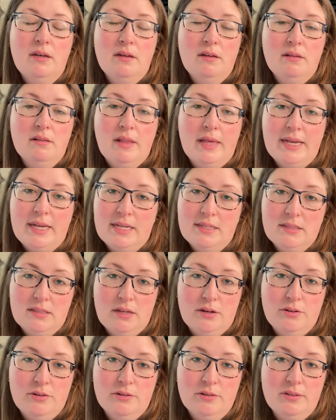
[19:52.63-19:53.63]
Like I said
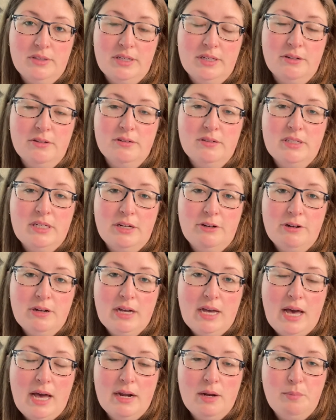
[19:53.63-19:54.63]
earlier,
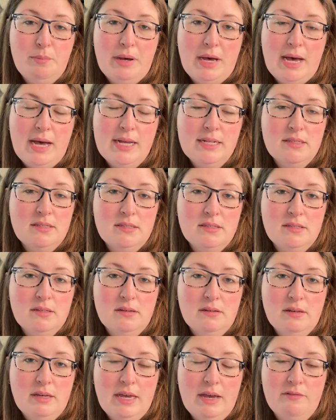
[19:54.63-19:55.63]
terracotta pots
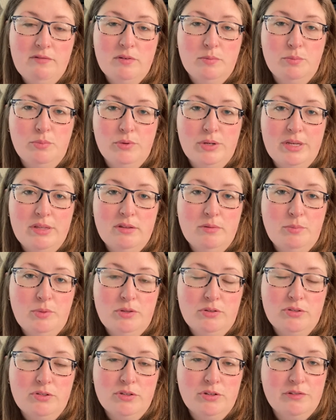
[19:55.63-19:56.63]
have a breathable
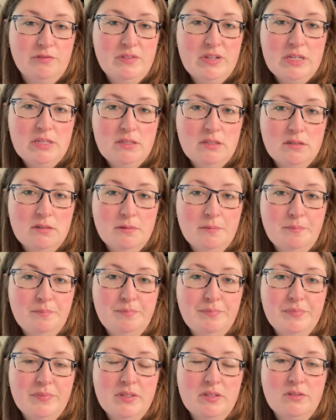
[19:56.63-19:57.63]
surface,
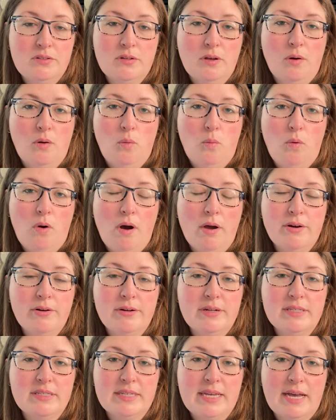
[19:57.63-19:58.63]
So water
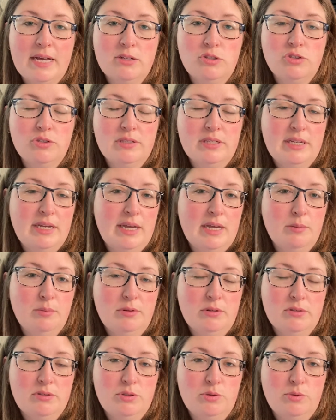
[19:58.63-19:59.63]
is actually able to